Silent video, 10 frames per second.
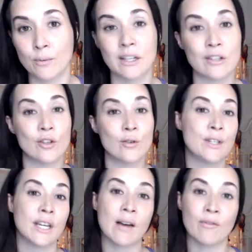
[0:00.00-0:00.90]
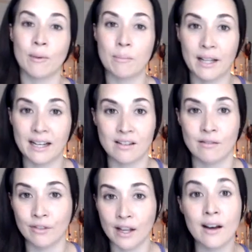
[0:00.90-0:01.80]
We can choose to come from a place of
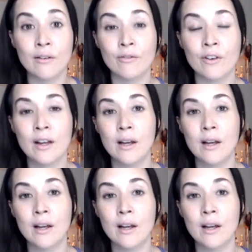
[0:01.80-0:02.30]
love.